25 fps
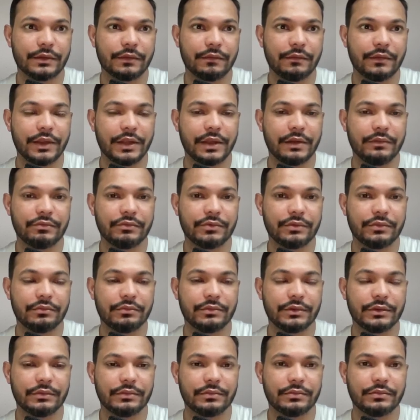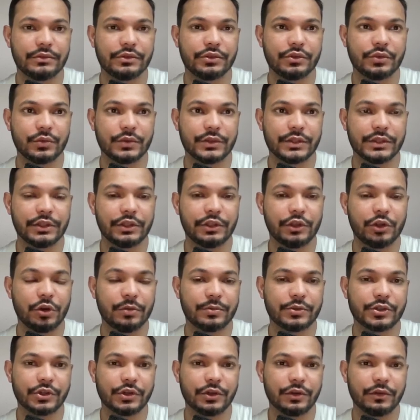we have chosen the
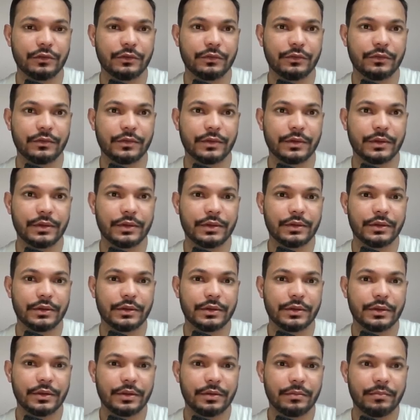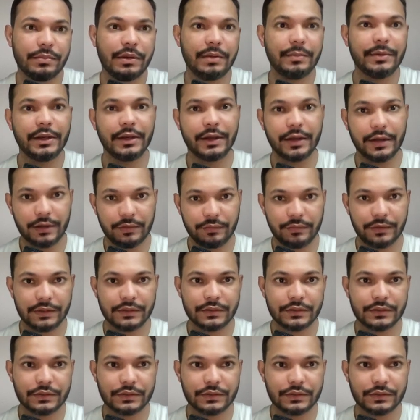option of payment gateway.